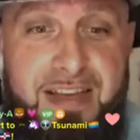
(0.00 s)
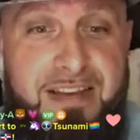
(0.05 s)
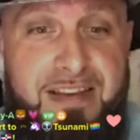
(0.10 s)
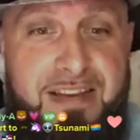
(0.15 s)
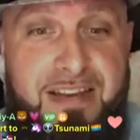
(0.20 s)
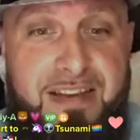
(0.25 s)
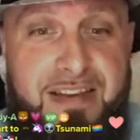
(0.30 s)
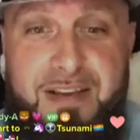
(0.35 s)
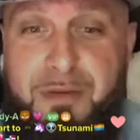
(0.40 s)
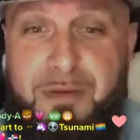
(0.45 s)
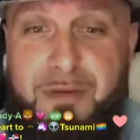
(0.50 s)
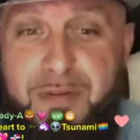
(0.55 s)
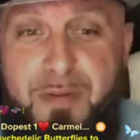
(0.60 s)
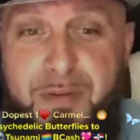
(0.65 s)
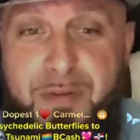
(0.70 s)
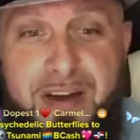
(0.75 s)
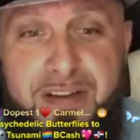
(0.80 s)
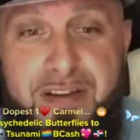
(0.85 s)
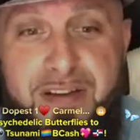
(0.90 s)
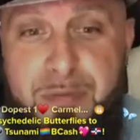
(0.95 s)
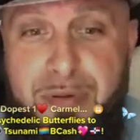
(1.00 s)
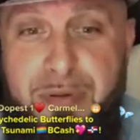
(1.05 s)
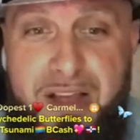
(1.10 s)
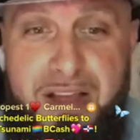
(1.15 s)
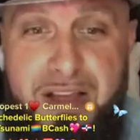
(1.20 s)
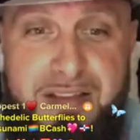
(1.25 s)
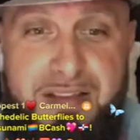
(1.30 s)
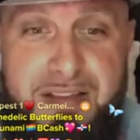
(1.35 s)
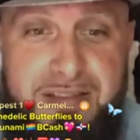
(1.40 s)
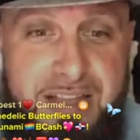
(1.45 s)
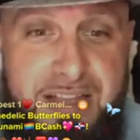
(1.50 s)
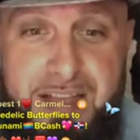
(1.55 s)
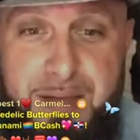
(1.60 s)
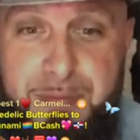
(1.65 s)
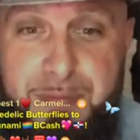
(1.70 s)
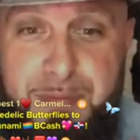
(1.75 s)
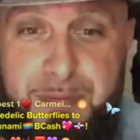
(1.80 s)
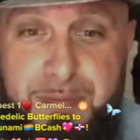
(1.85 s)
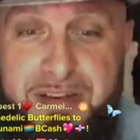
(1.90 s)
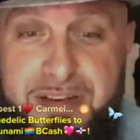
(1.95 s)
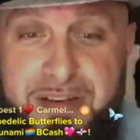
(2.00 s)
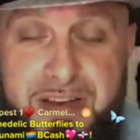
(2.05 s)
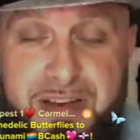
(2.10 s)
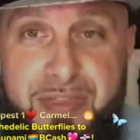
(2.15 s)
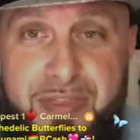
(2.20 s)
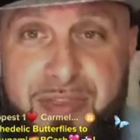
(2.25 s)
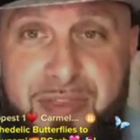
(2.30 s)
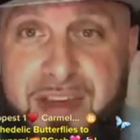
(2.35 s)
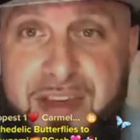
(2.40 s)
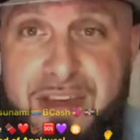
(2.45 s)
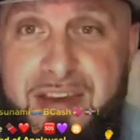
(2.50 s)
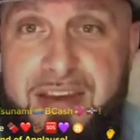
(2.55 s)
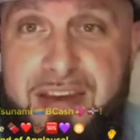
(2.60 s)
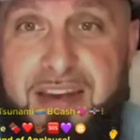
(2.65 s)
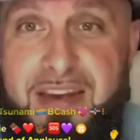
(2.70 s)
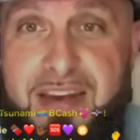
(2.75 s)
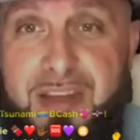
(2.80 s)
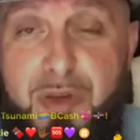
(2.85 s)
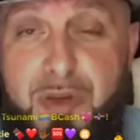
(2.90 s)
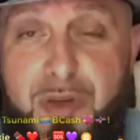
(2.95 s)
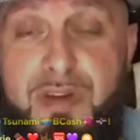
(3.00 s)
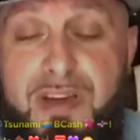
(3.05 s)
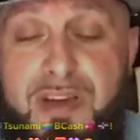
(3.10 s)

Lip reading: a round of applause, exactly. I mean, and then you